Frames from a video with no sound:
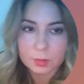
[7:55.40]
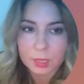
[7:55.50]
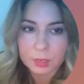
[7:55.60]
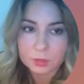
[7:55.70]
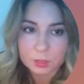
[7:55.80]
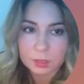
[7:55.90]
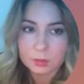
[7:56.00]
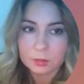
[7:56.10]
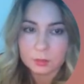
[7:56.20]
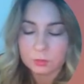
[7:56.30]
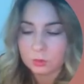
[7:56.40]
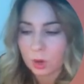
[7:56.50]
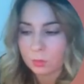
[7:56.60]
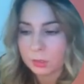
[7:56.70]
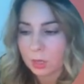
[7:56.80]
PhDs of
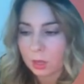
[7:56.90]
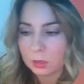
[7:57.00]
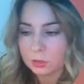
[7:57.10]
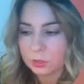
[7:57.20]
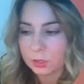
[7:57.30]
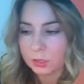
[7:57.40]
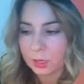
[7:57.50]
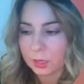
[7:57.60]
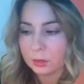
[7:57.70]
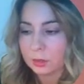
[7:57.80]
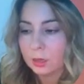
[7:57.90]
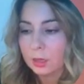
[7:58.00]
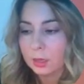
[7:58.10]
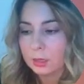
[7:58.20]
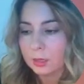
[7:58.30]
traumatology, and
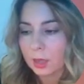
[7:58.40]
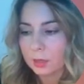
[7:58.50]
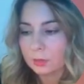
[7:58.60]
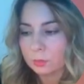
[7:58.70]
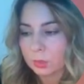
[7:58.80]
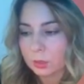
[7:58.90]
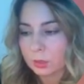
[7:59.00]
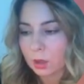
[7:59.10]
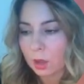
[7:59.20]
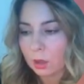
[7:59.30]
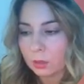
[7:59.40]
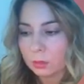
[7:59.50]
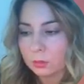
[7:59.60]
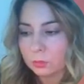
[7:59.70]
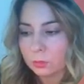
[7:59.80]
he has a book
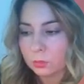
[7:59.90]
called